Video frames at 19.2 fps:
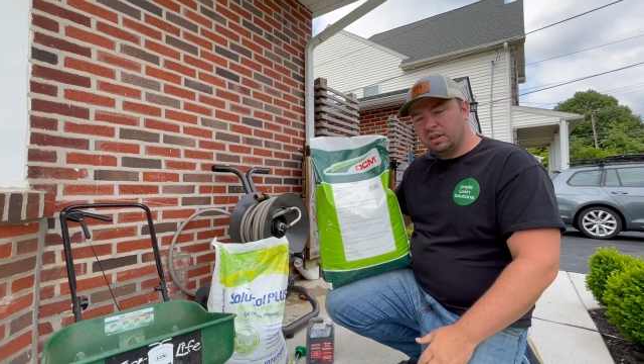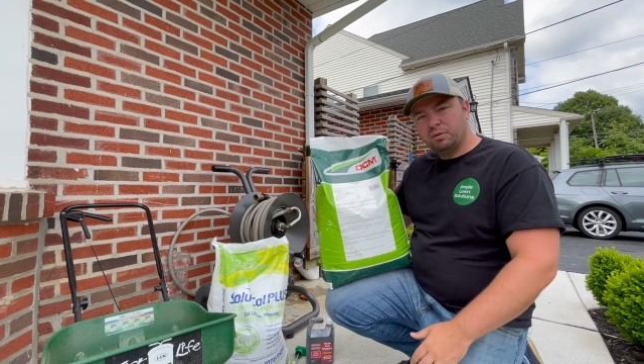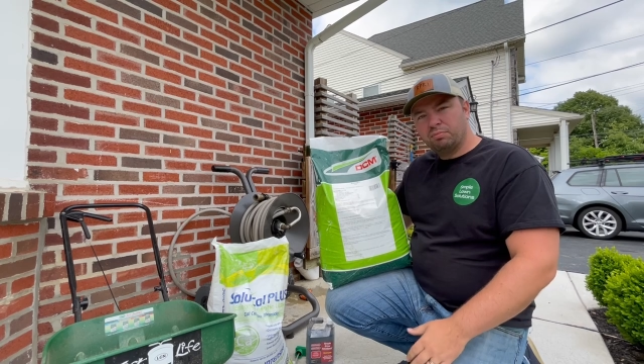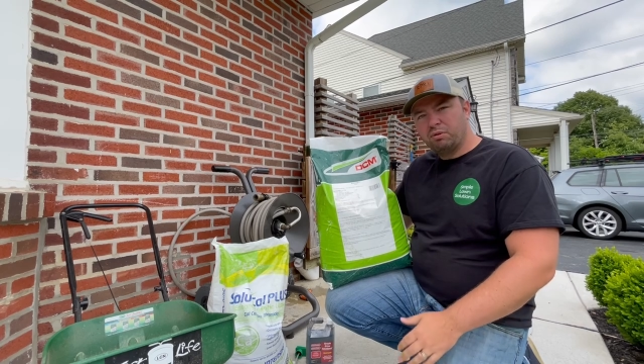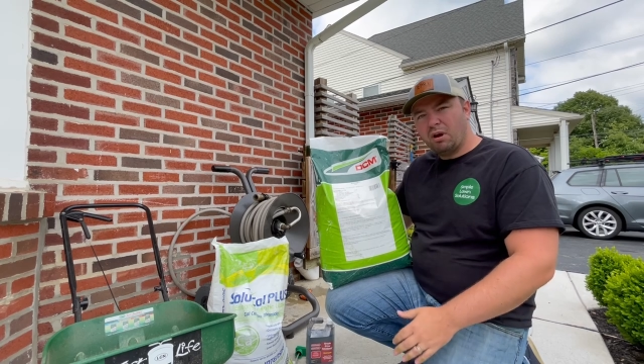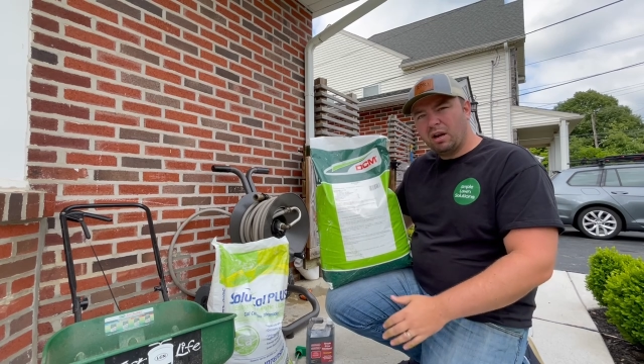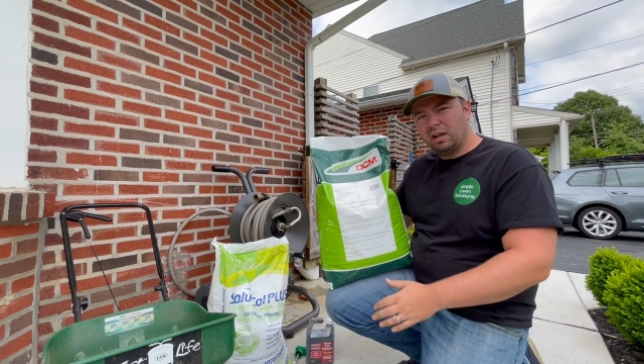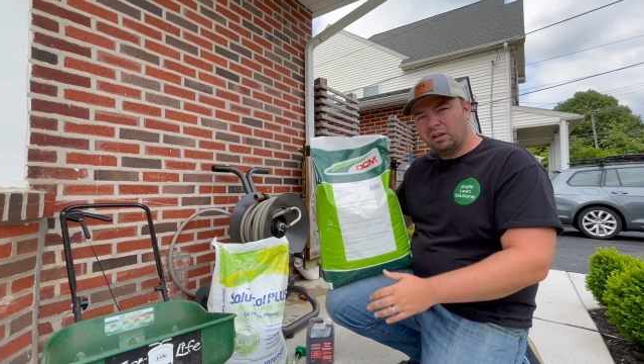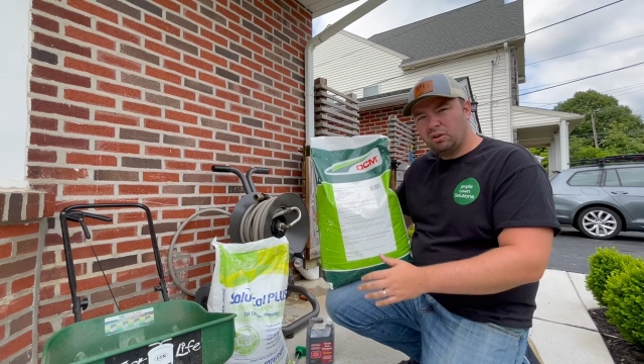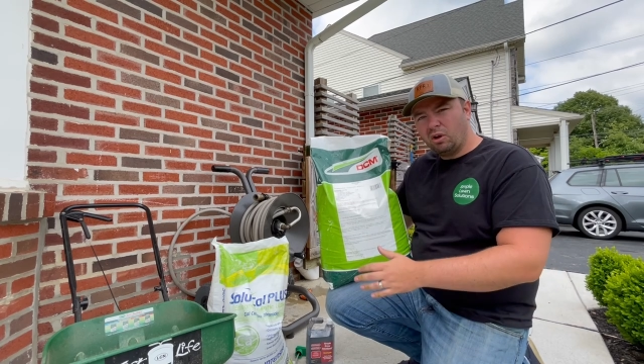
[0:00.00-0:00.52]

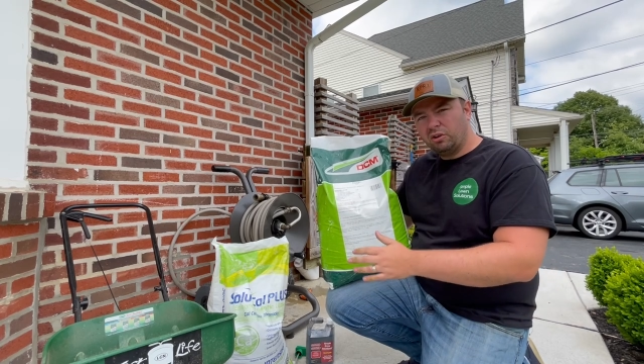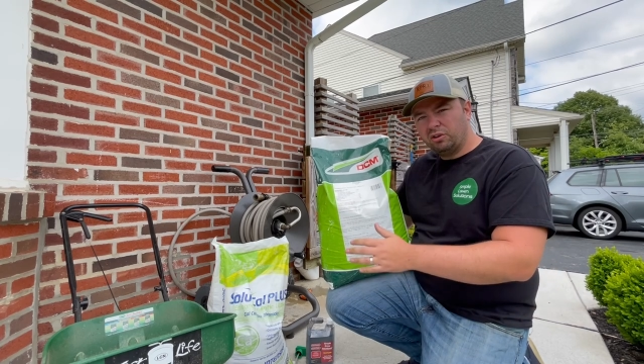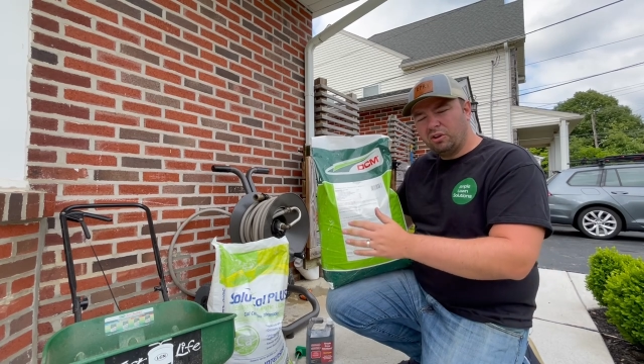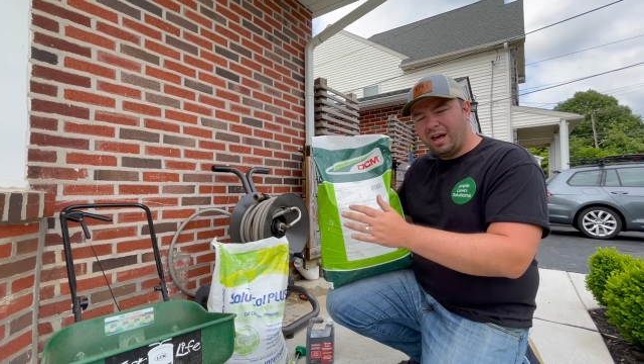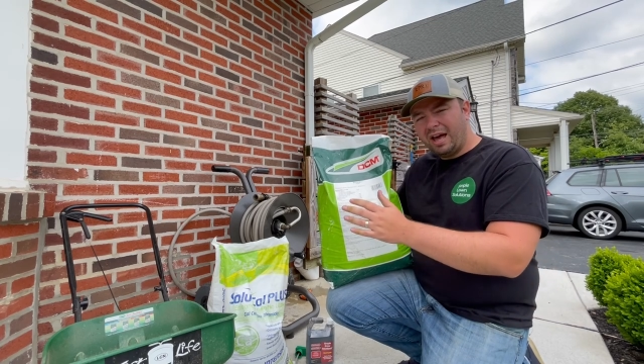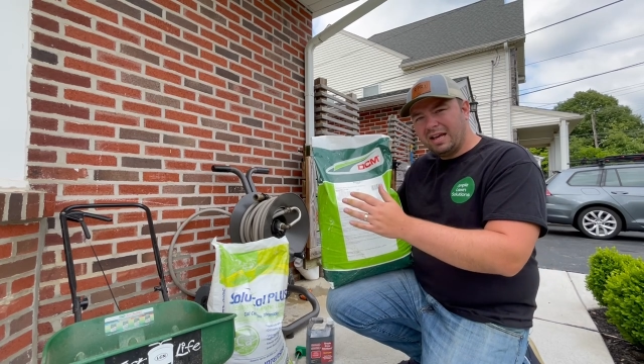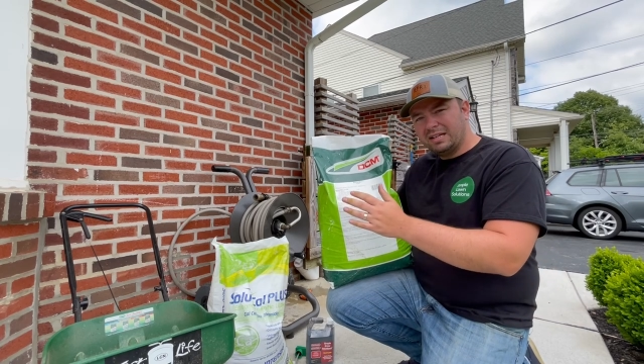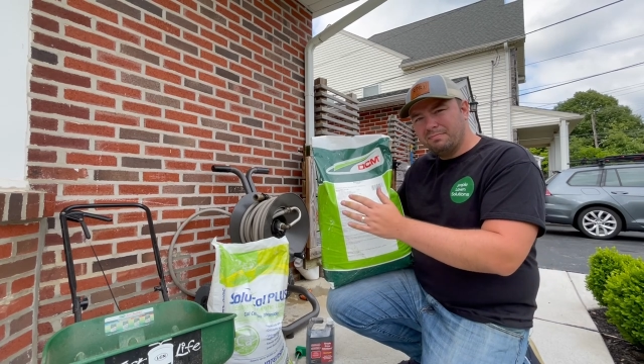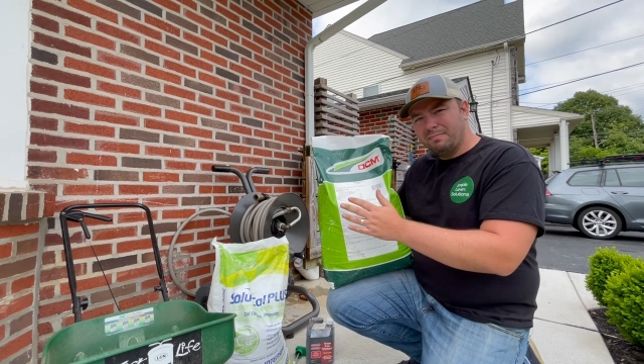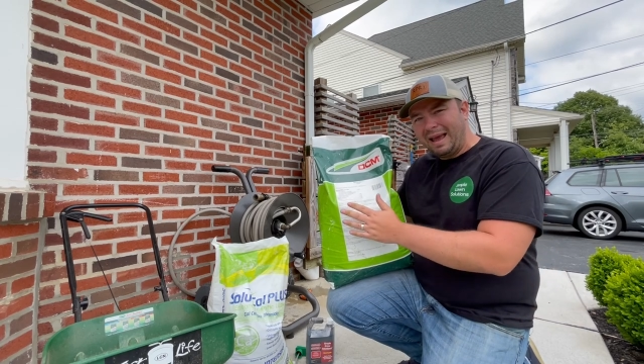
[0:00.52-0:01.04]
product also
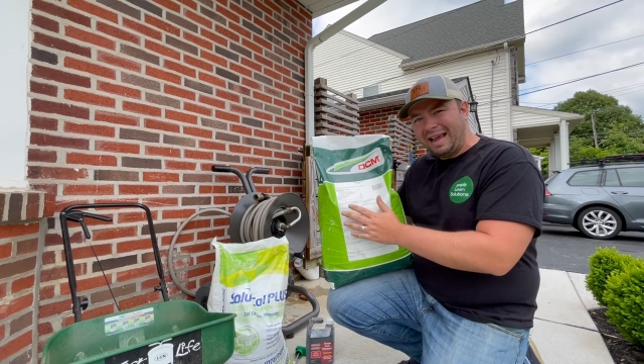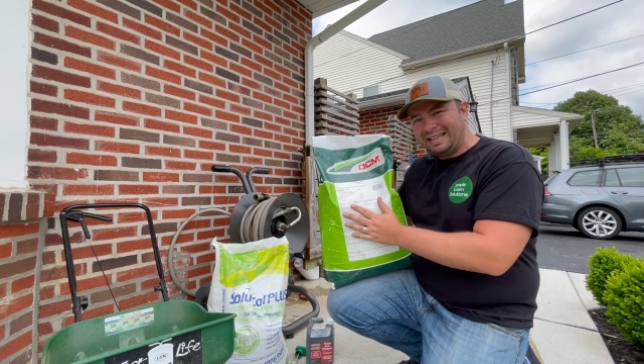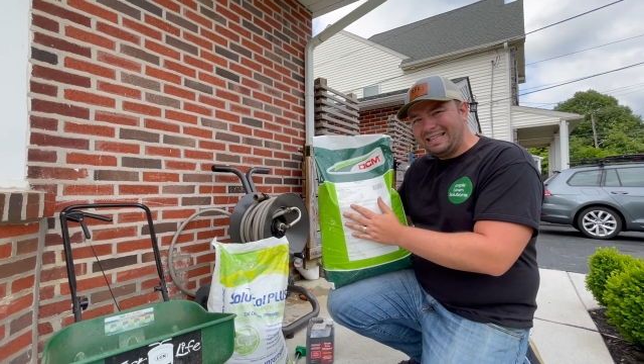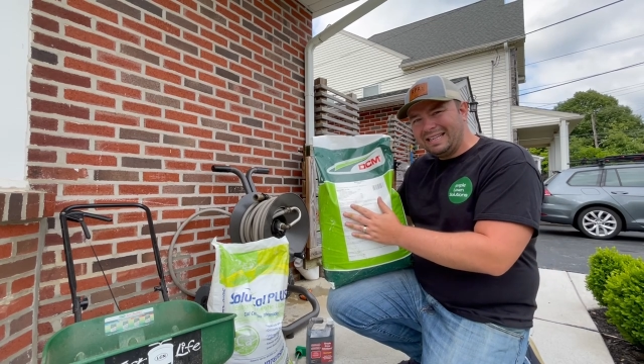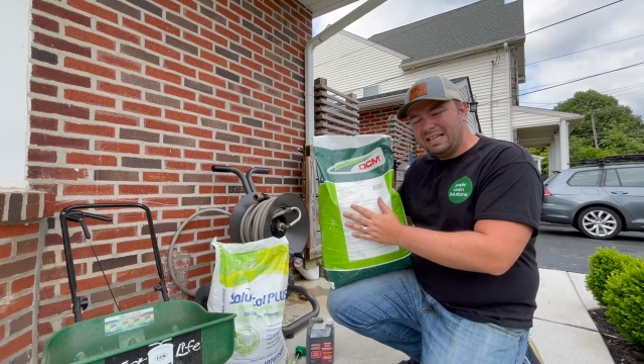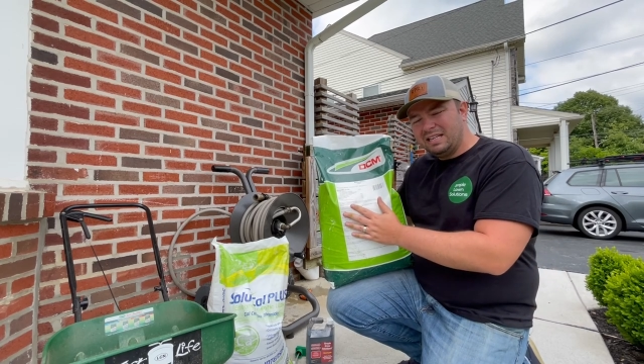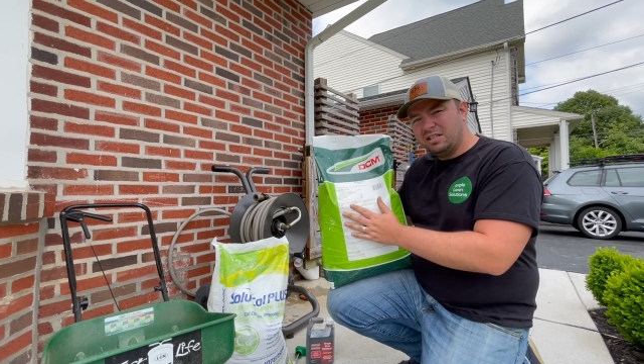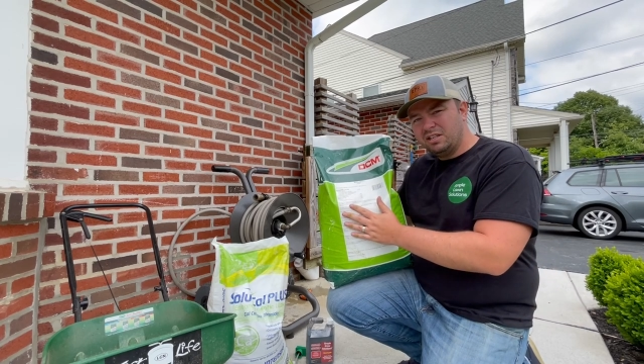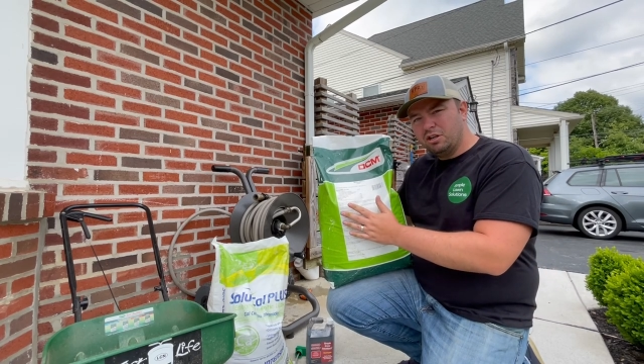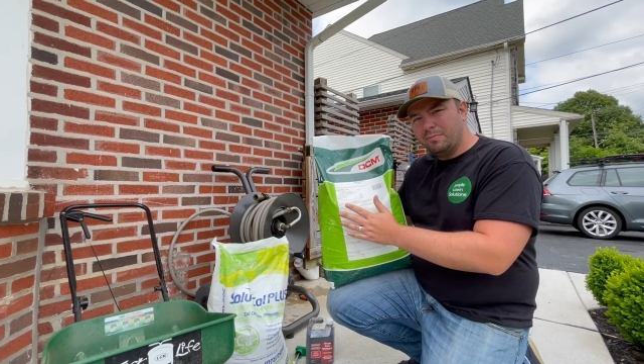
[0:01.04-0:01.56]
has
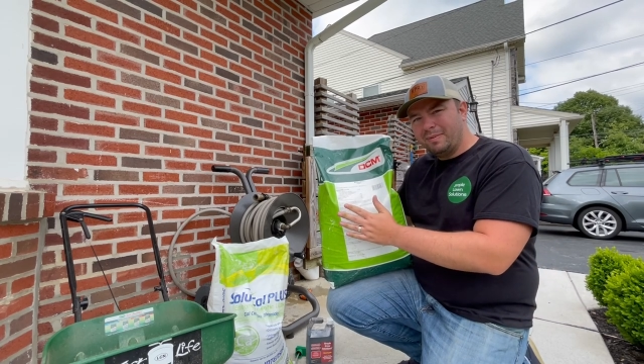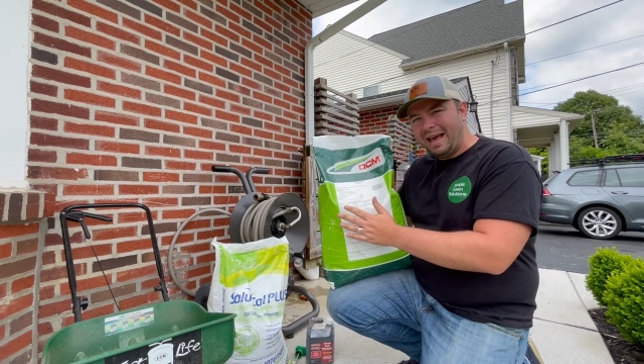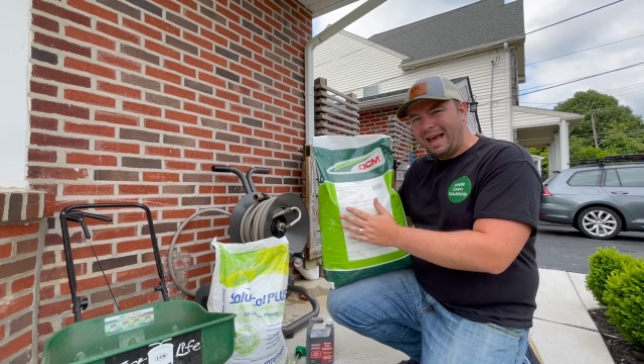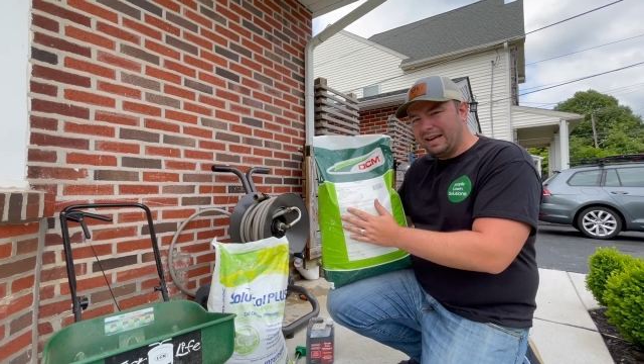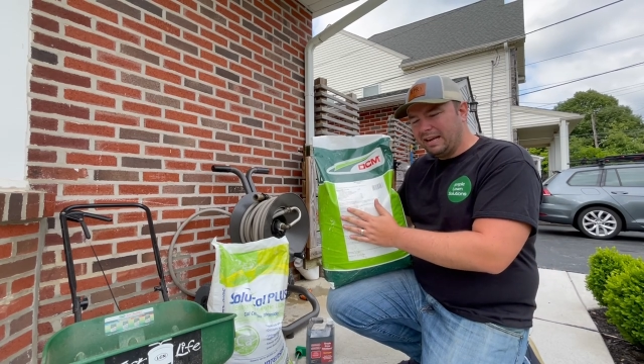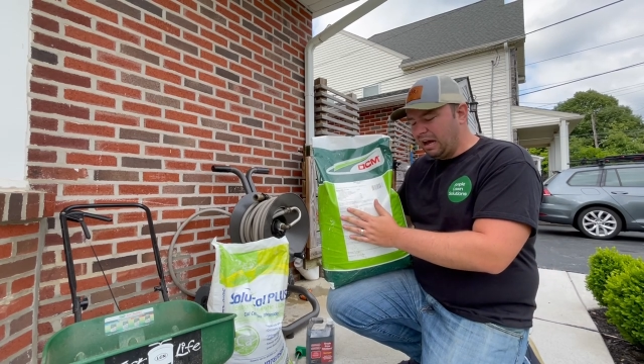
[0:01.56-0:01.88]
magnesium and